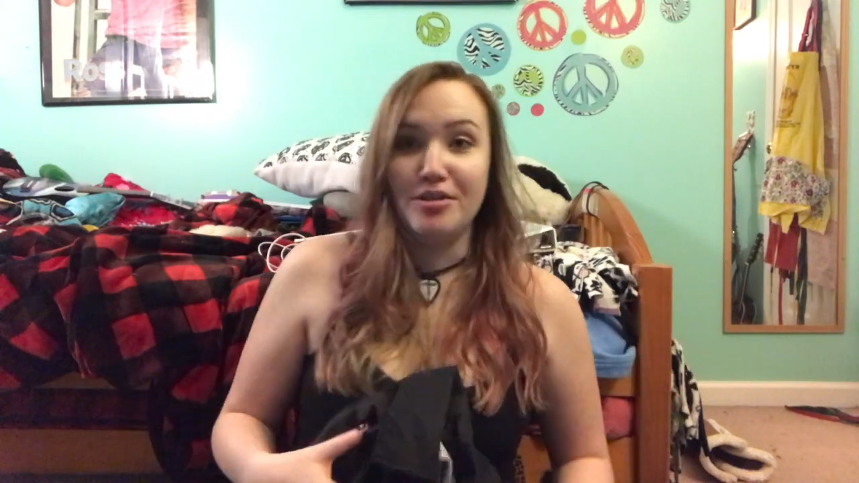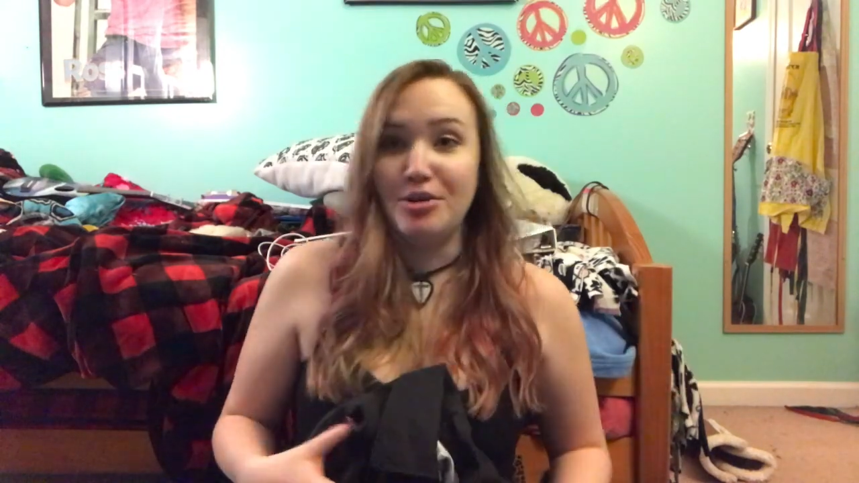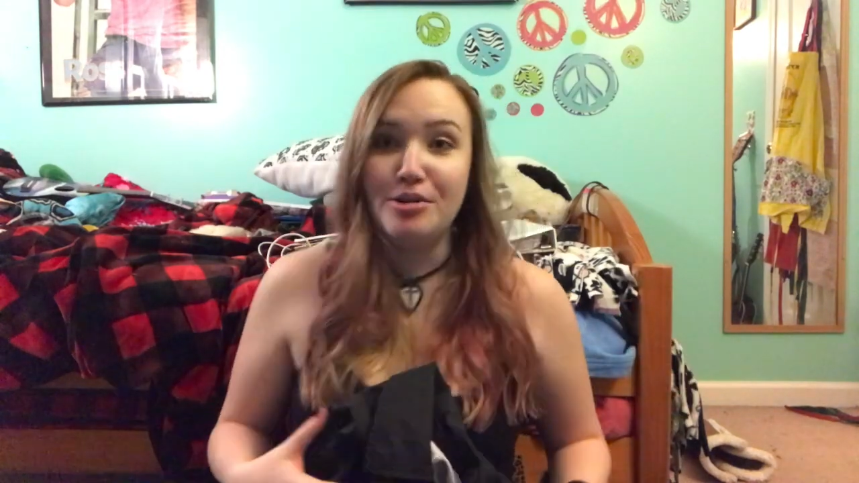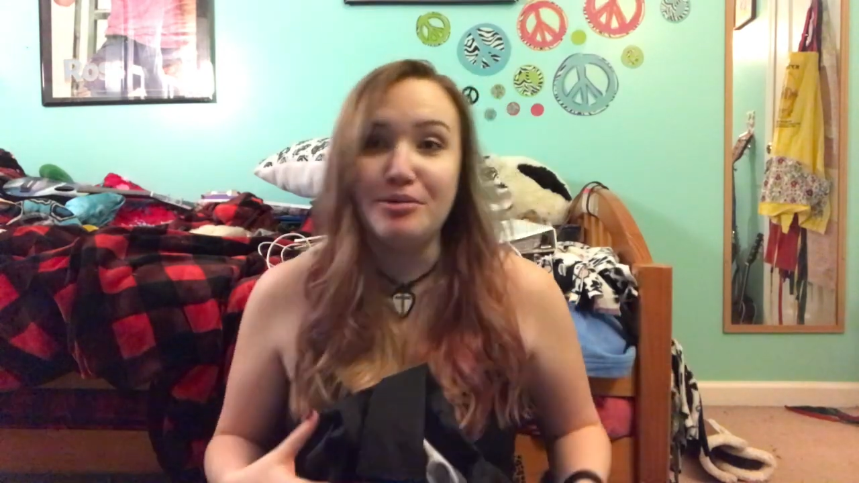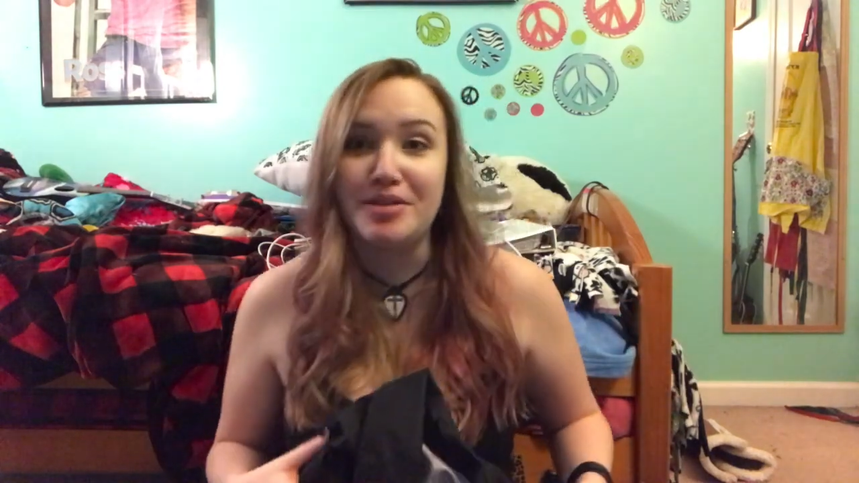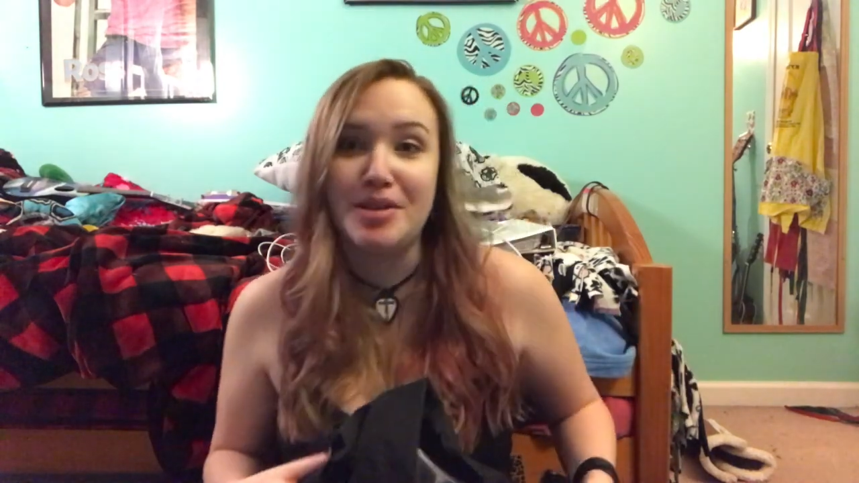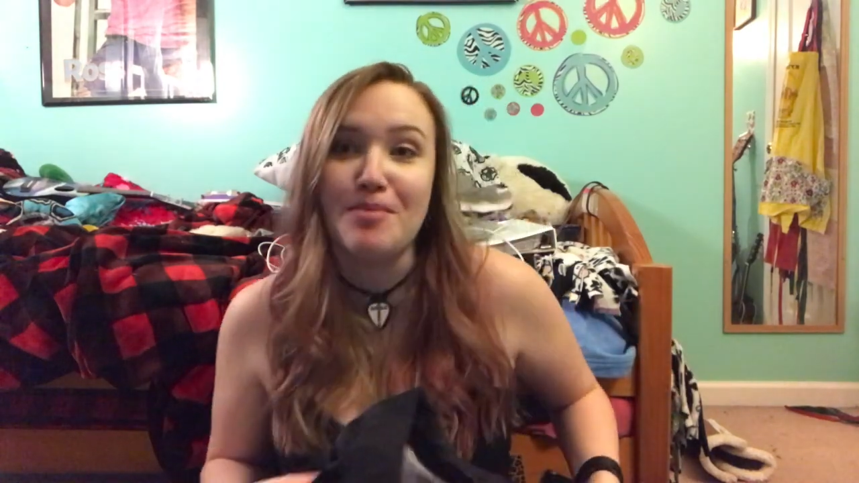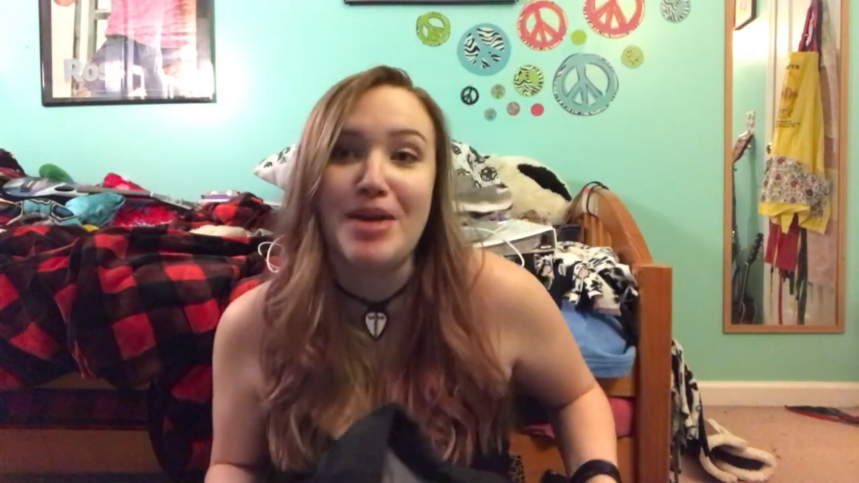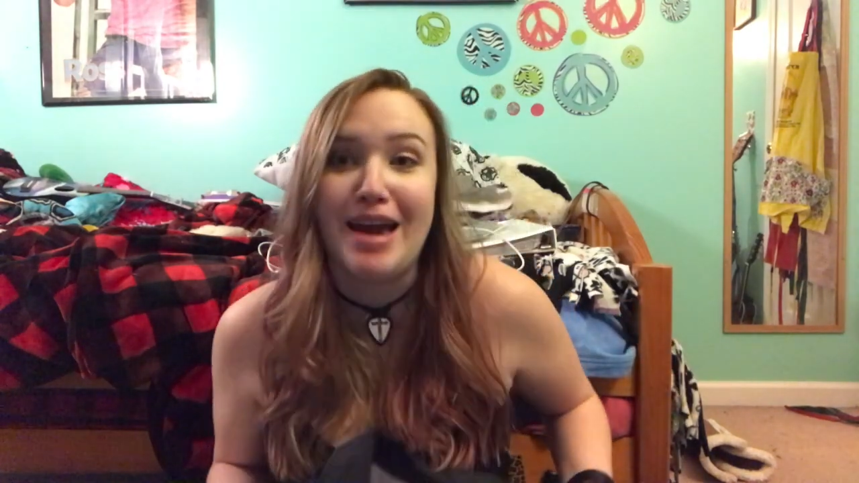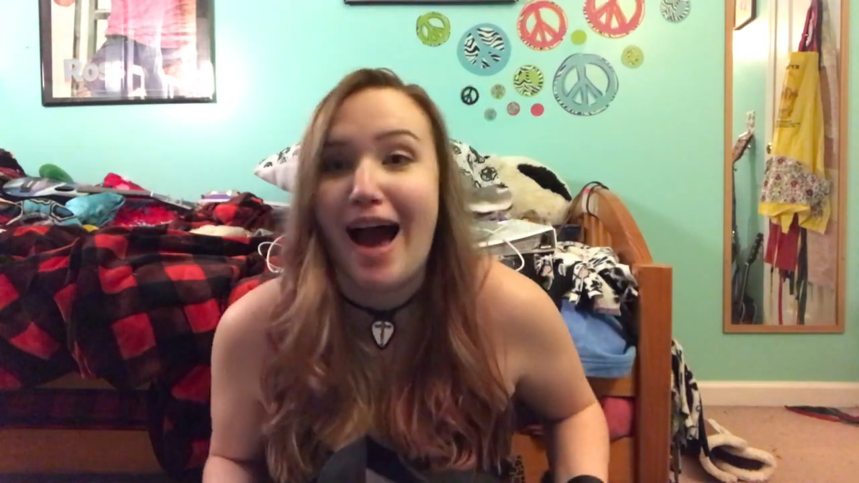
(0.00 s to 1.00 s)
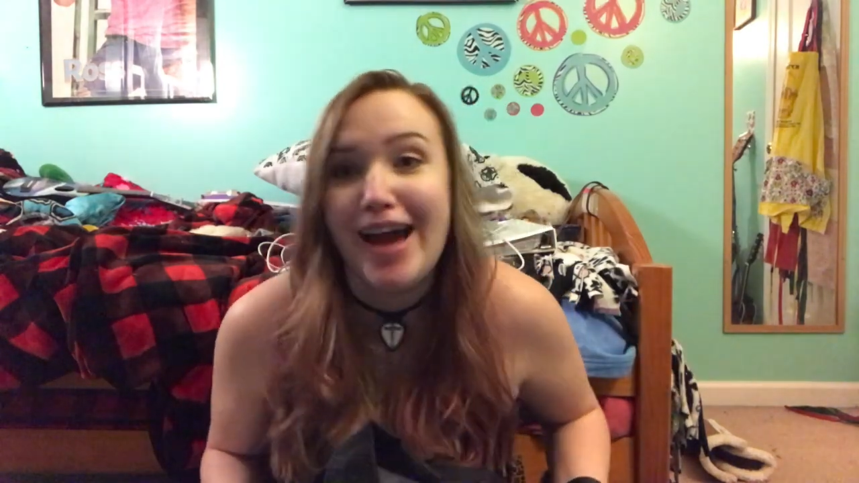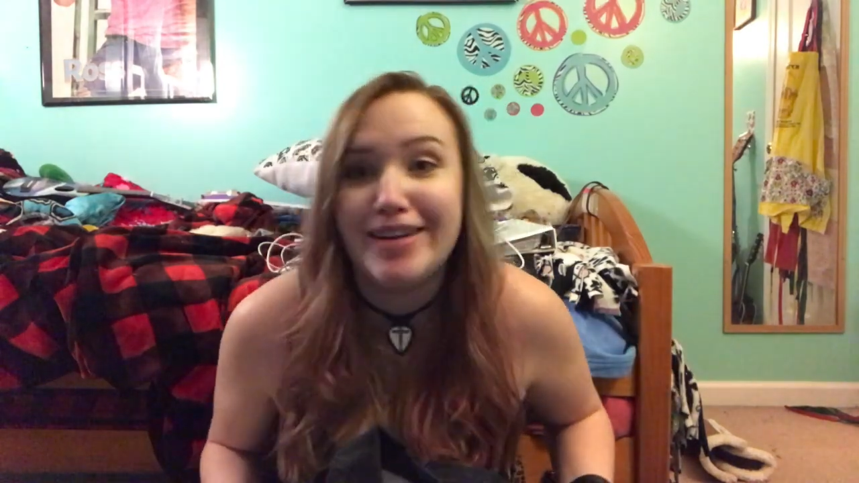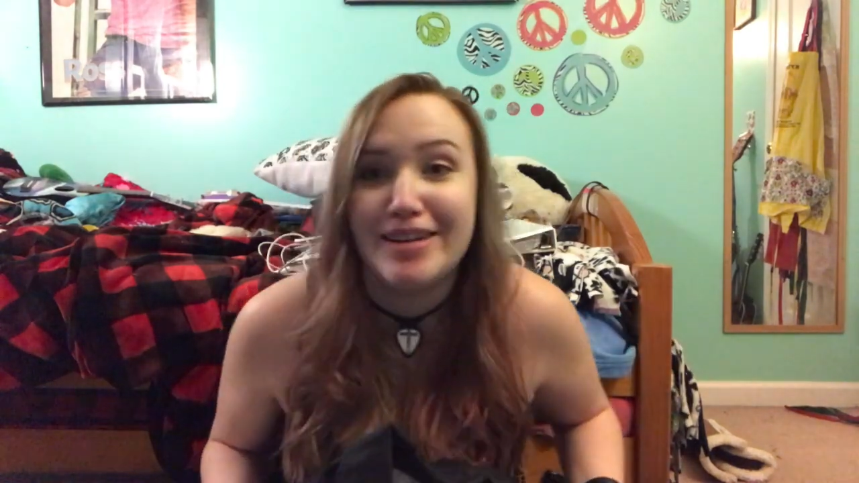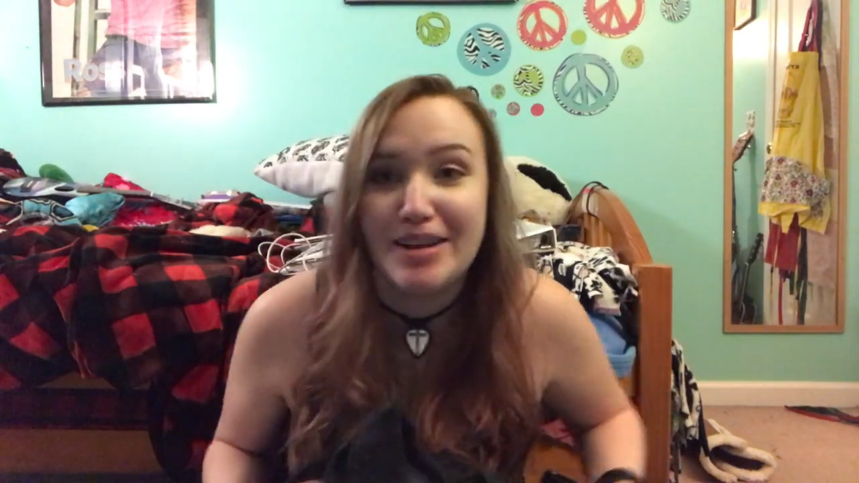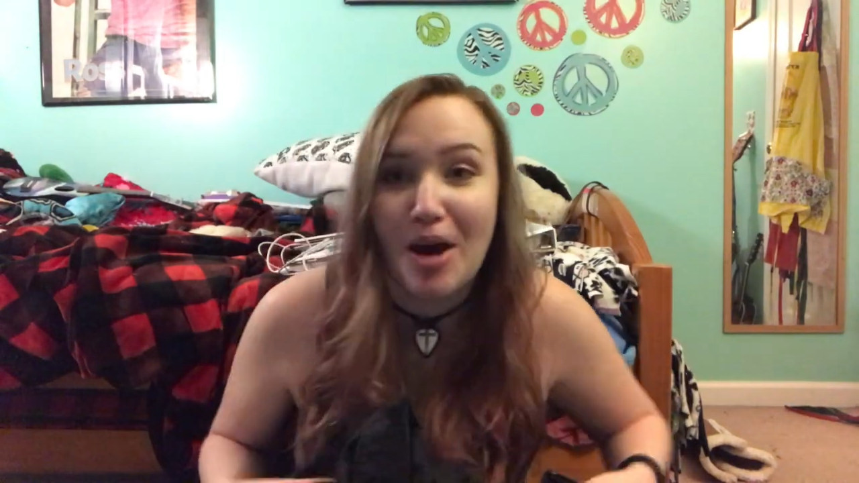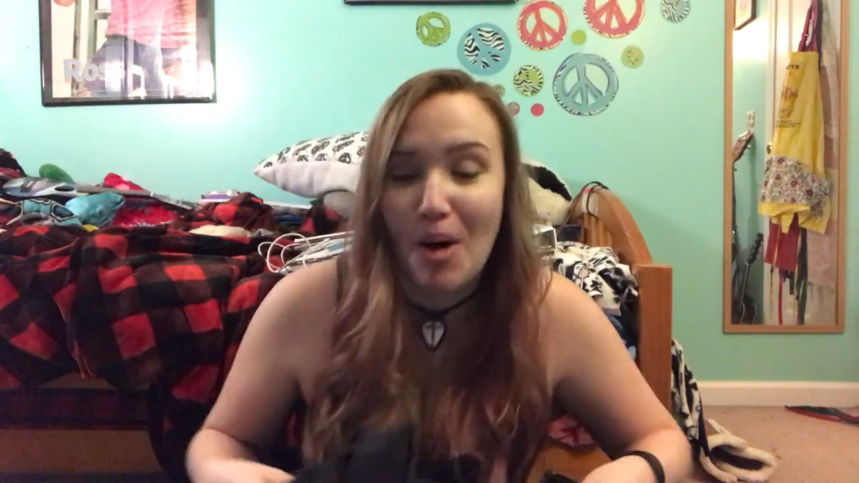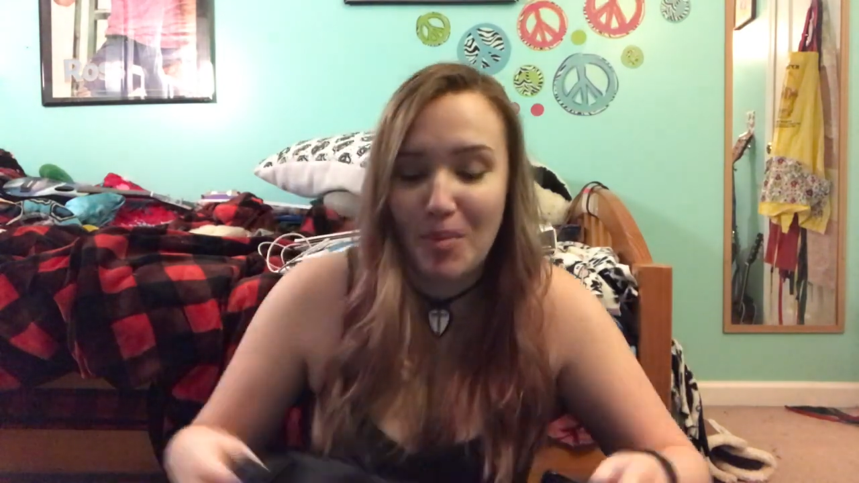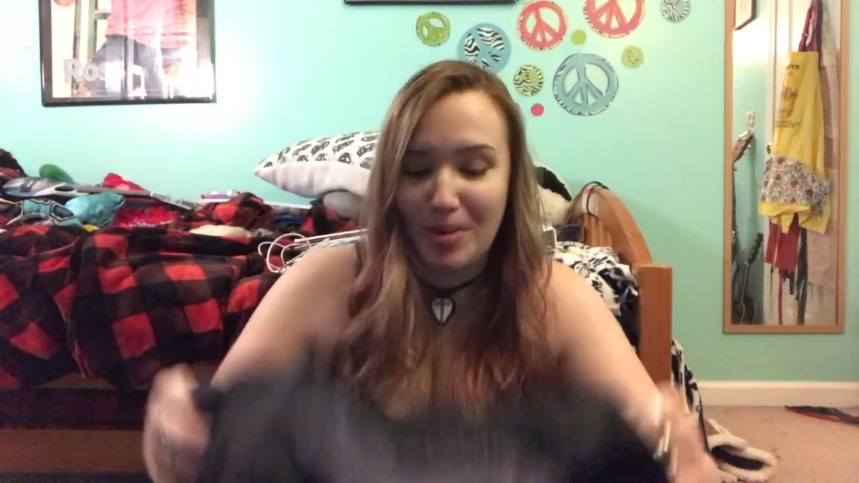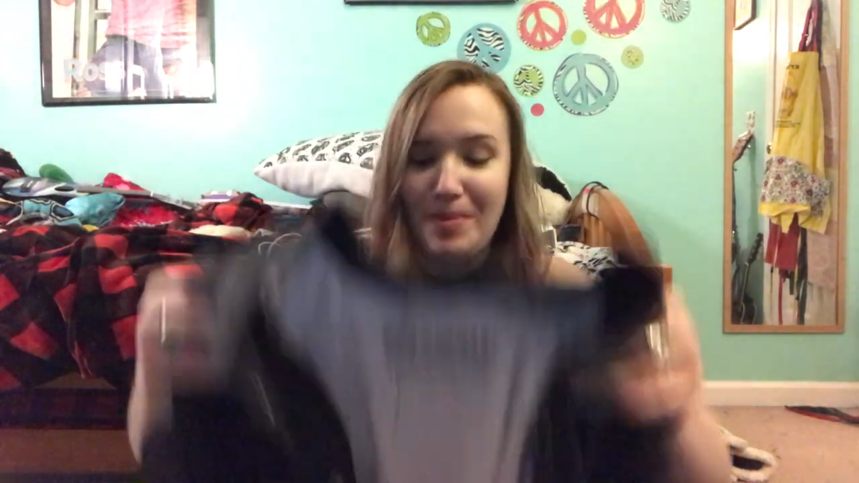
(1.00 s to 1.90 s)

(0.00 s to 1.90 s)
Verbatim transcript: News to me, I didn't know, but